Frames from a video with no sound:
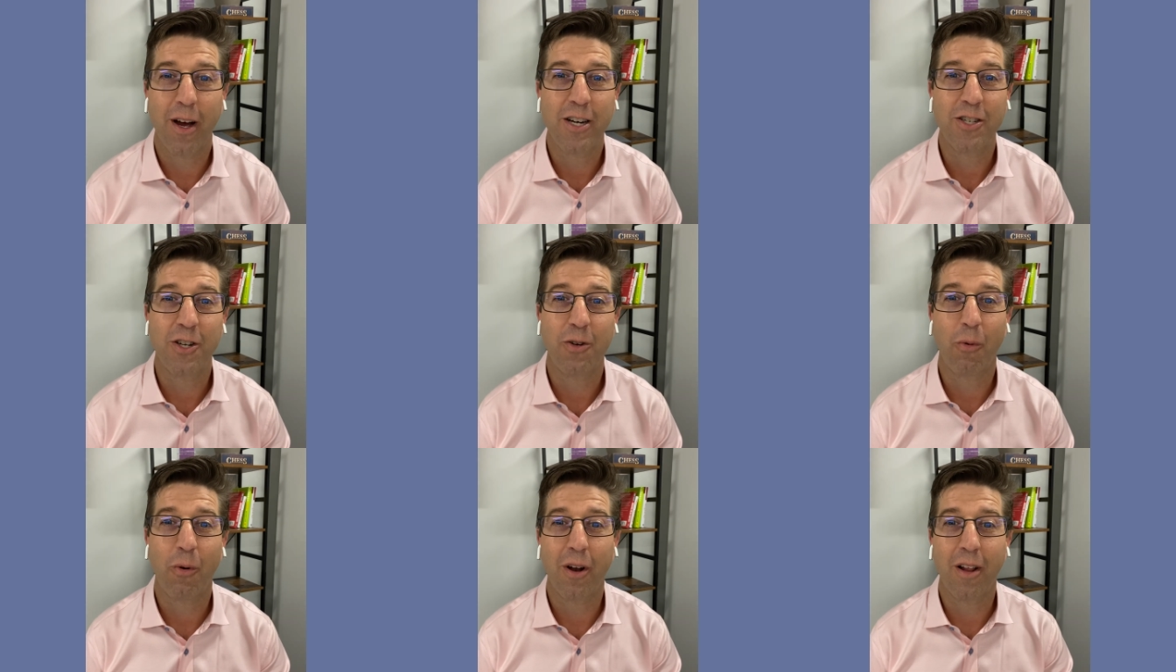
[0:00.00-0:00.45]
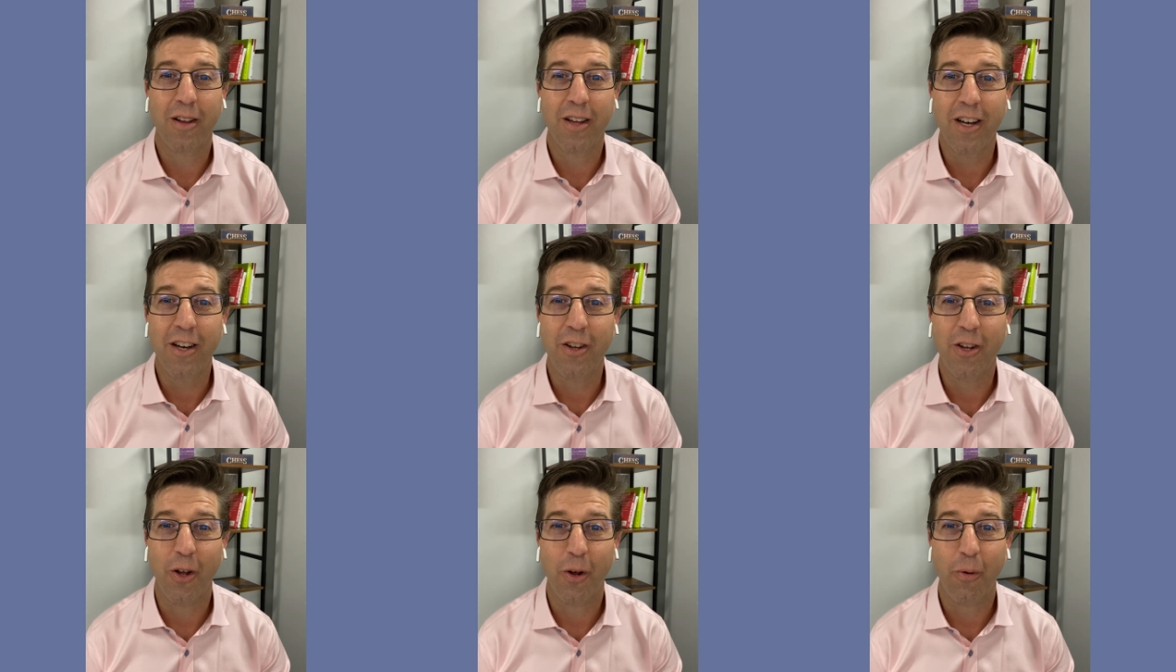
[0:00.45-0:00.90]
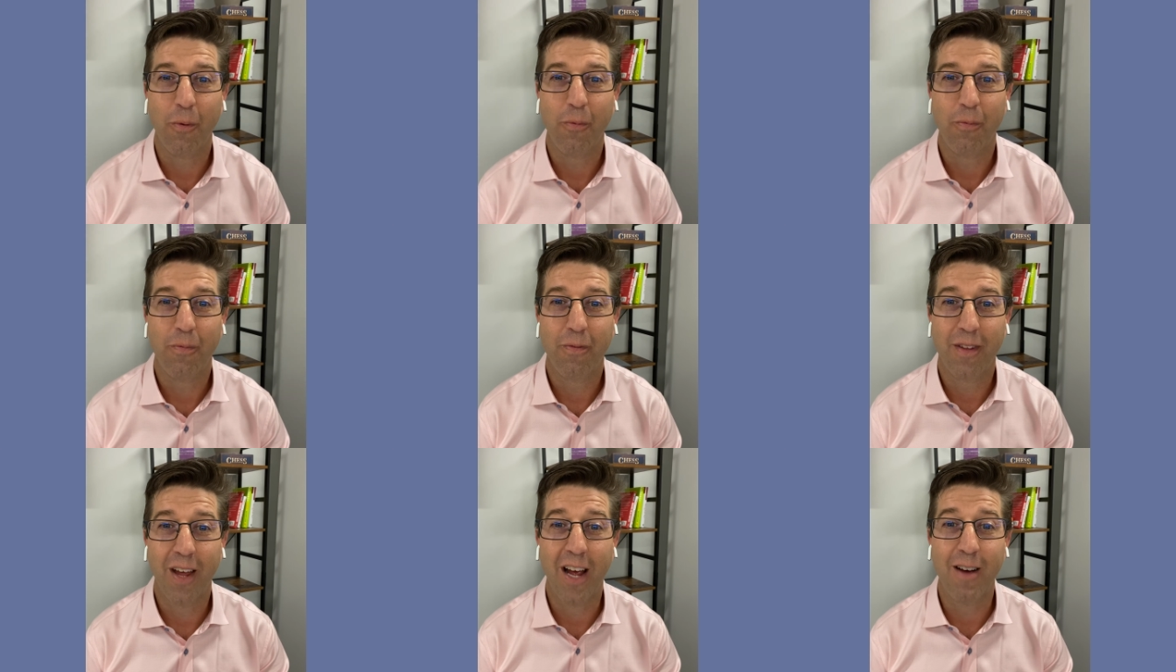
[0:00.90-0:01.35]
actually want to lend to you.
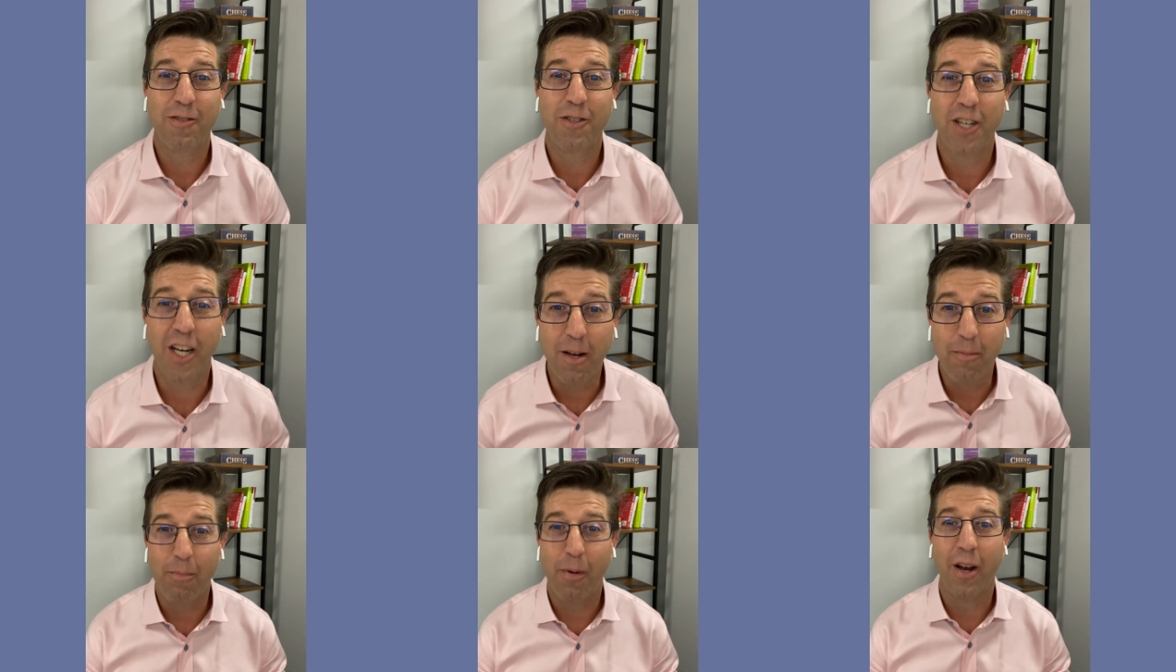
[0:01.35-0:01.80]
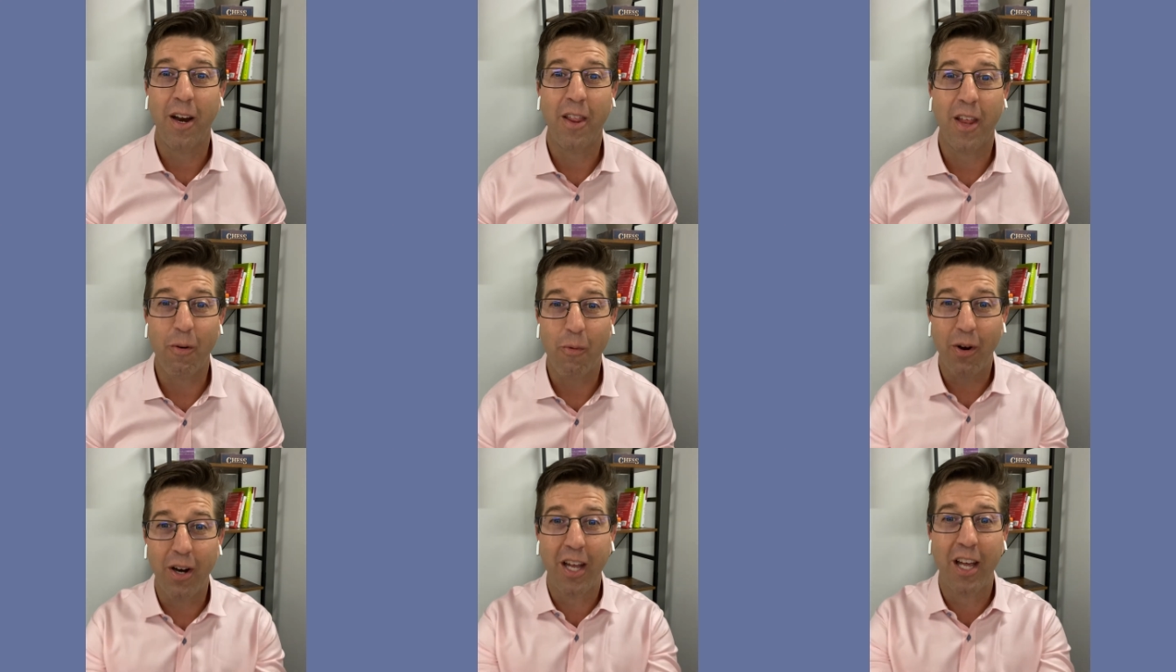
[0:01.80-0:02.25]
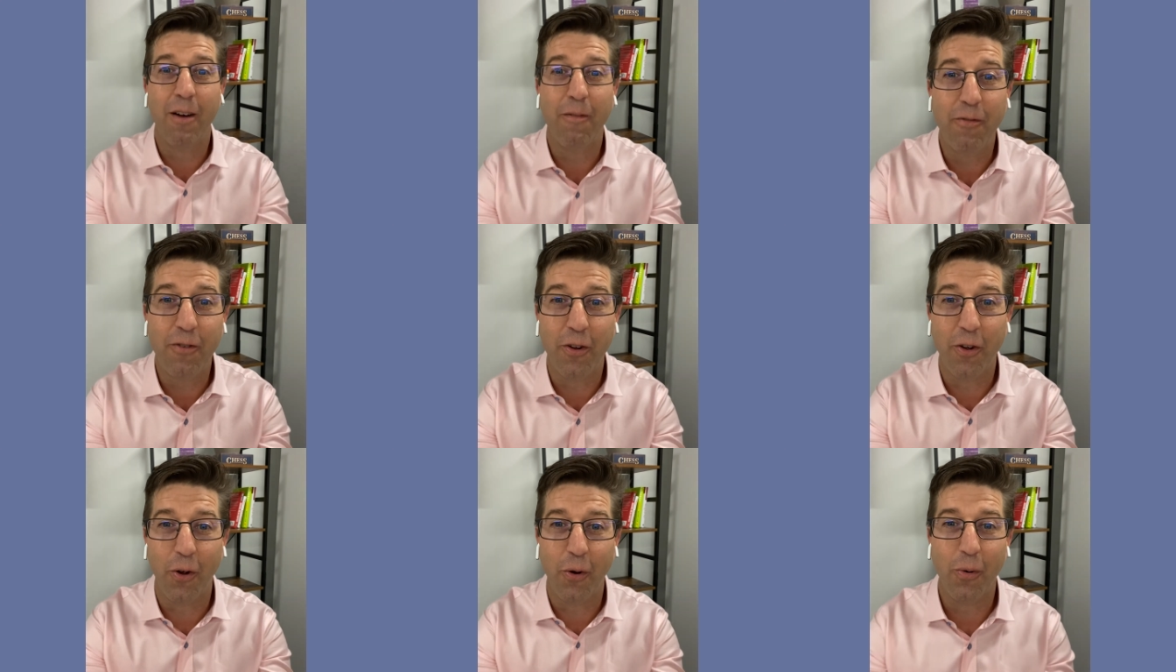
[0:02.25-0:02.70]
They have cheap money they want to give
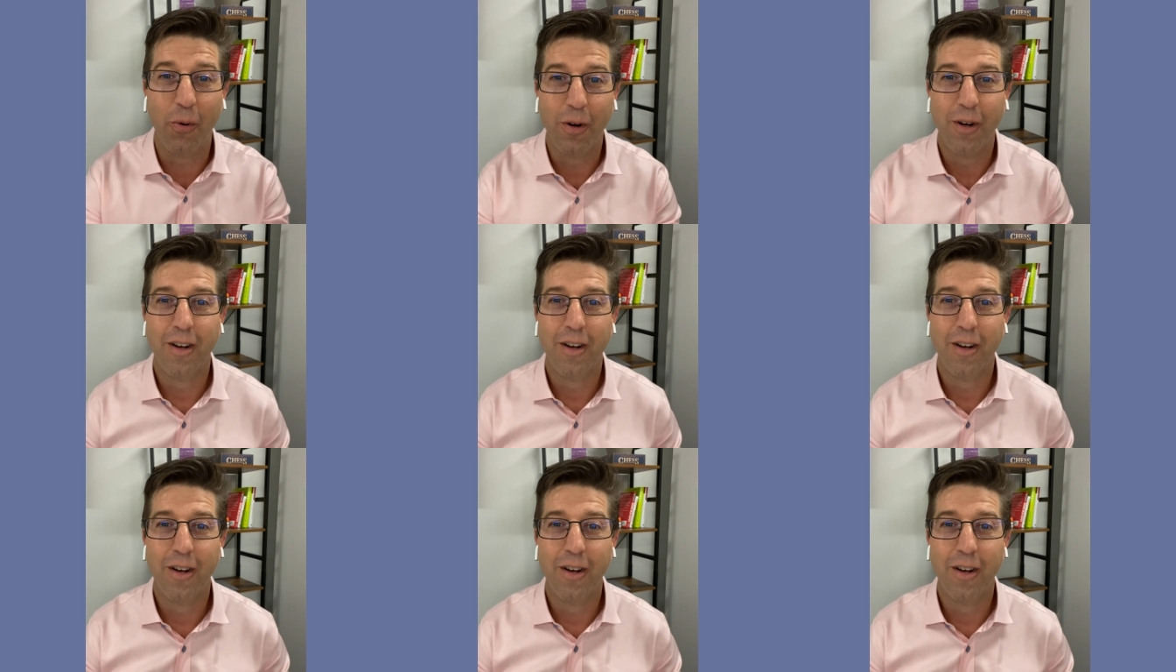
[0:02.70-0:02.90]
to you.